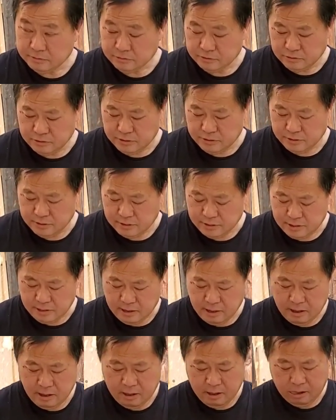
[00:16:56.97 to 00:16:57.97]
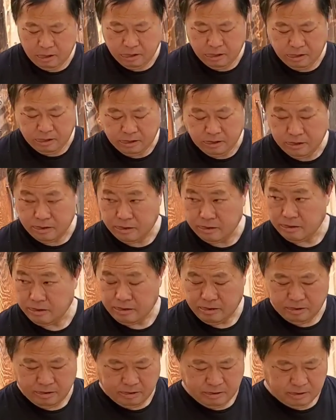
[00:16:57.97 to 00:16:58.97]
he's a car TV
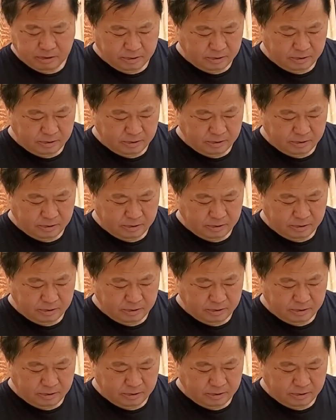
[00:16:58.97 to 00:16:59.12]
stupid.